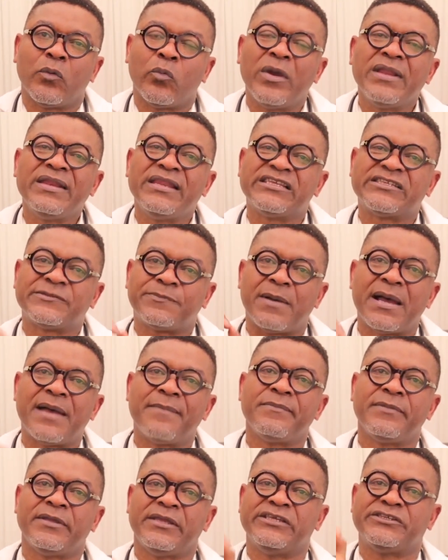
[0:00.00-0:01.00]
When the
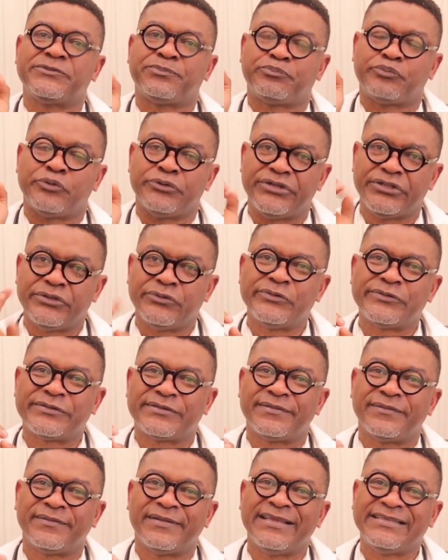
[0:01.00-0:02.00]
sperm is
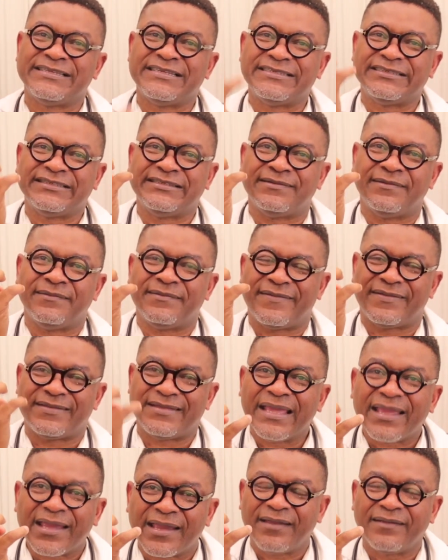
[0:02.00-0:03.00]
produced, it is
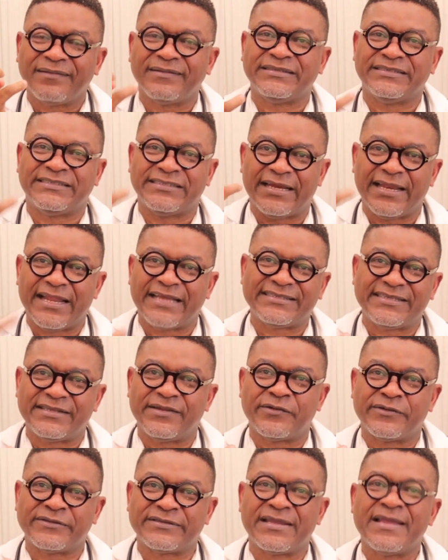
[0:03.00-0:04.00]
thick,
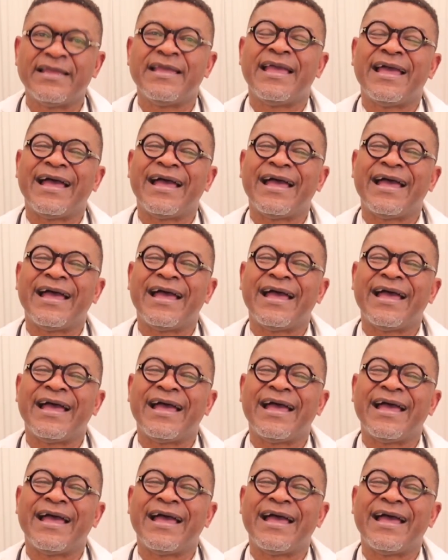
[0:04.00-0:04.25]
gelatinous,